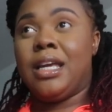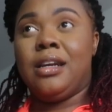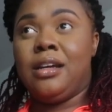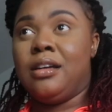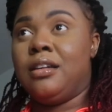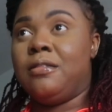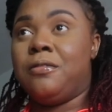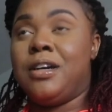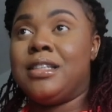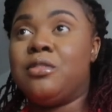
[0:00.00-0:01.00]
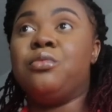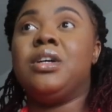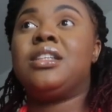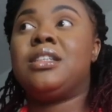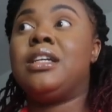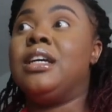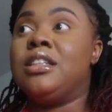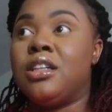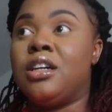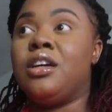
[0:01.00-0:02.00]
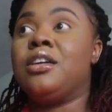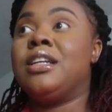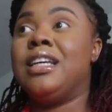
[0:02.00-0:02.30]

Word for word: getting enough rest, which in turn,